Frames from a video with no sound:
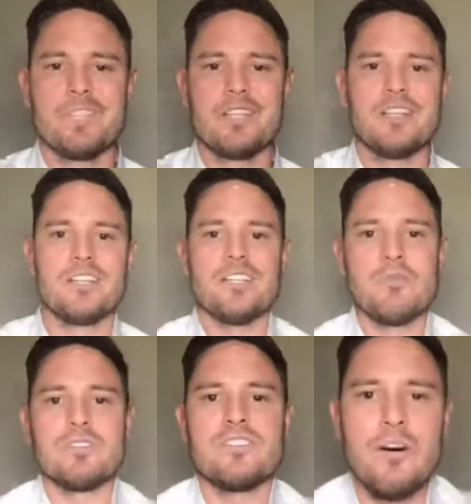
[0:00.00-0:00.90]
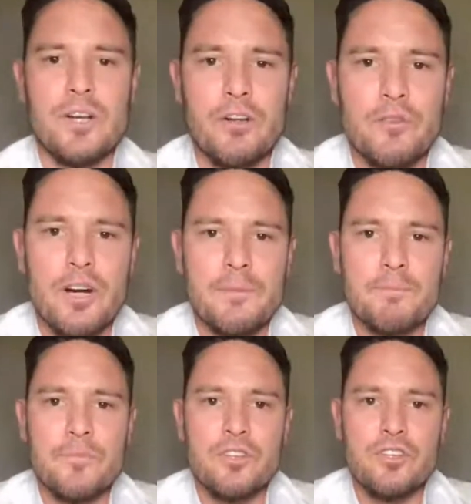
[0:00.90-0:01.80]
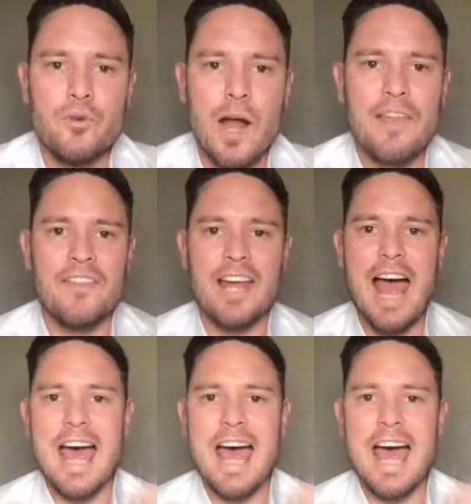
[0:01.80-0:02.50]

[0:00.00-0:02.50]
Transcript: You know what's going on, right? They're